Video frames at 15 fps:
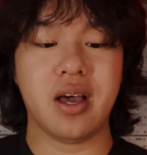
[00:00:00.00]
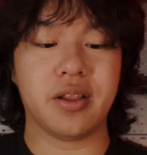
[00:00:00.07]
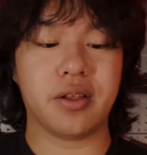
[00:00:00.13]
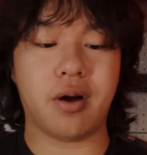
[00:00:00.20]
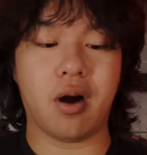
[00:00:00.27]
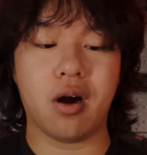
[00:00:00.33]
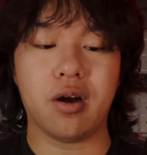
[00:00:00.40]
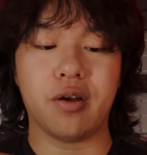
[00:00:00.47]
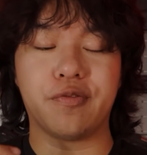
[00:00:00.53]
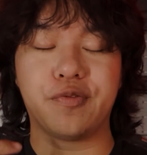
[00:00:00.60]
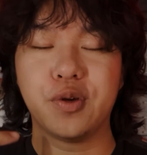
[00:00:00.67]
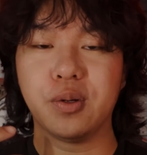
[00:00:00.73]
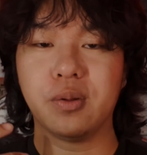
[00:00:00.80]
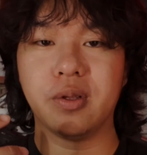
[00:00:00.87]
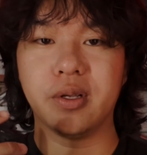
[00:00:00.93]
There are a
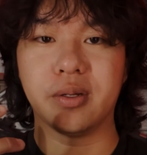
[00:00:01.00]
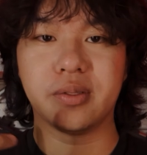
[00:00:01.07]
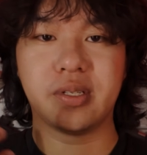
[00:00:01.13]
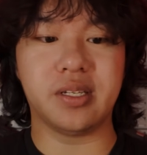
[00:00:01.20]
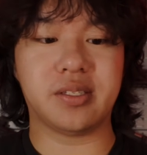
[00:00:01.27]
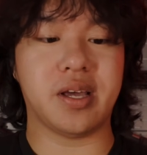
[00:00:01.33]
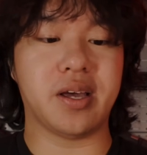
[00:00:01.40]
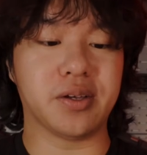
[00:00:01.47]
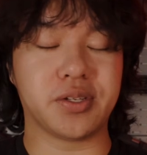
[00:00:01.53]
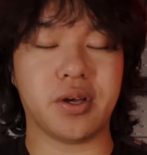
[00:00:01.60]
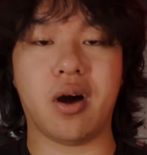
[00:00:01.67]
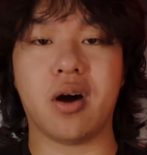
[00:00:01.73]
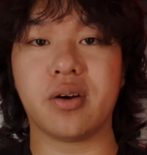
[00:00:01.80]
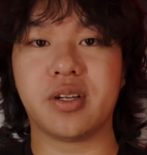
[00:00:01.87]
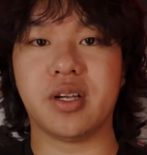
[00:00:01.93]
few little details
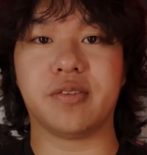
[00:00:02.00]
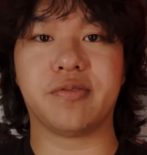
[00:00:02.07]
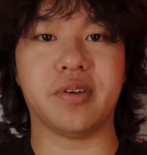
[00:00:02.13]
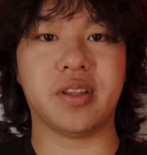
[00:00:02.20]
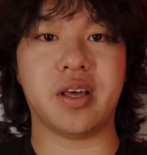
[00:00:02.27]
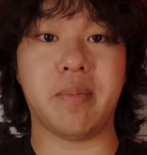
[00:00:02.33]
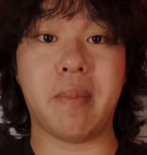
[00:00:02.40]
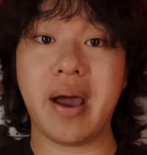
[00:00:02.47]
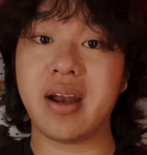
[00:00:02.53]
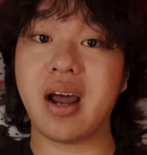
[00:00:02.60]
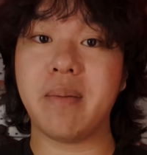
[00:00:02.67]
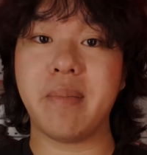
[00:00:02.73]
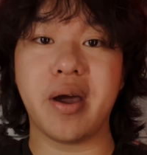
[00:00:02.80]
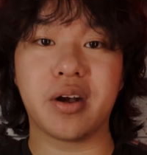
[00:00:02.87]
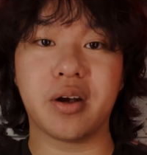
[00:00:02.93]
that are different that might
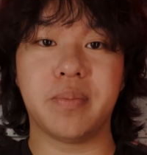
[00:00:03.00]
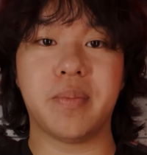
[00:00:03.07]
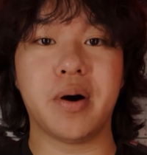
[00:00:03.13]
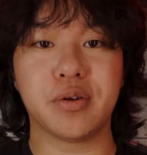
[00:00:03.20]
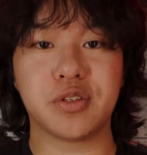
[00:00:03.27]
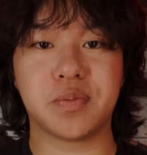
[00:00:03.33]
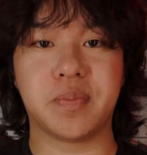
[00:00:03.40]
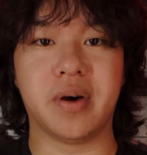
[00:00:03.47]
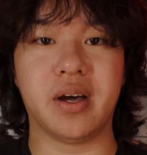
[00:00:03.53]
not matter the most,